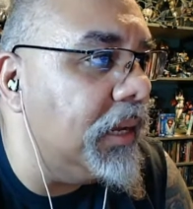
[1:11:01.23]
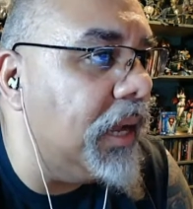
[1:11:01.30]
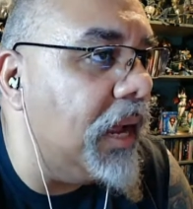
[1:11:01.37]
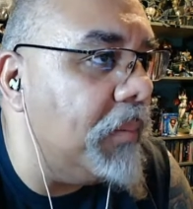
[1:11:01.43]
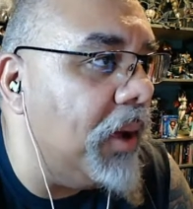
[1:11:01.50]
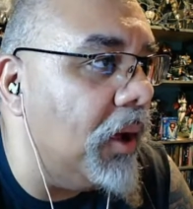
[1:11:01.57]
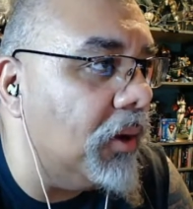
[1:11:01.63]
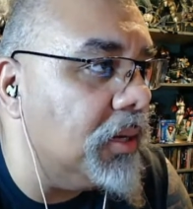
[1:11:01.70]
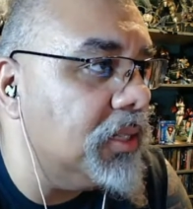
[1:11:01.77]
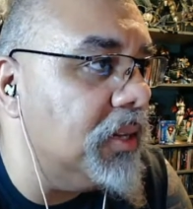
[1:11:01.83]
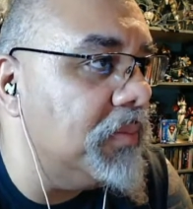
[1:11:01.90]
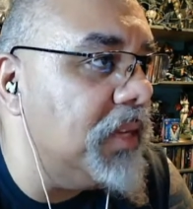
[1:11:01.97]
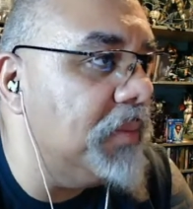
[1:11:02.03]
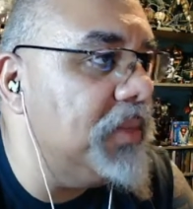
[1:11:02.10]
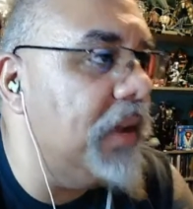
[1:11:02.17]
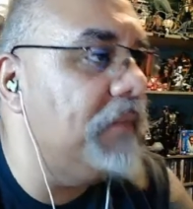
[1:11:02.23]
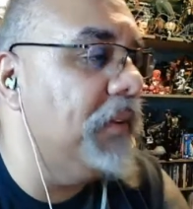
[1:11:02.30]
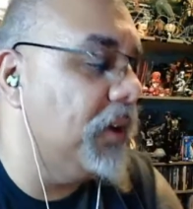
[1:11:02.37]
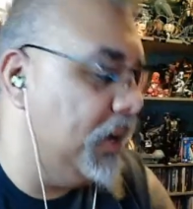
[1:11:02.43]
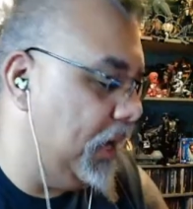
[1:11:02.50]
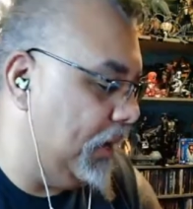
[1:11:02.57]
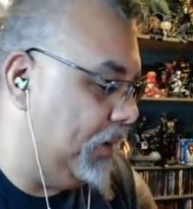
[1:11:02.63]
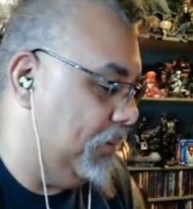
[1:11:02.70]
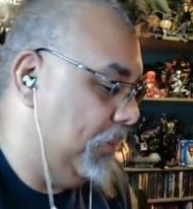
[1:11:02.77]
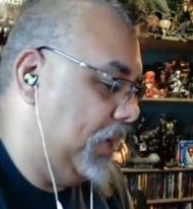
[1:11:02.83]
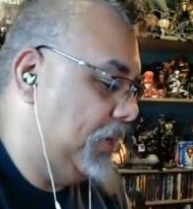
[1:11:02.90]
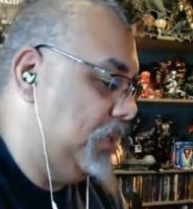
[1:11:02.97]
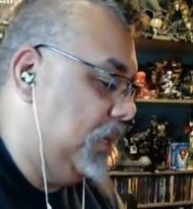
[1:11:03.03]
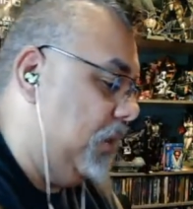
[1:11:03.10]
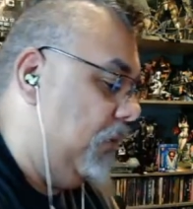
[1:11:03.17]
came out because sometimes I forget
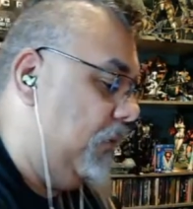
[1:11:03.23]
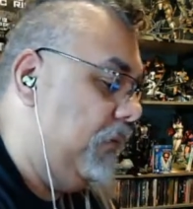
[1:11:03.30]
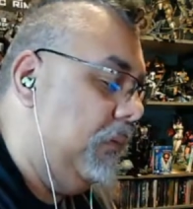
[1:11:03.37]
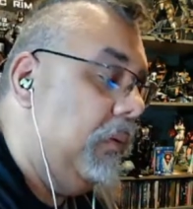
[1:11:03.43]
myself.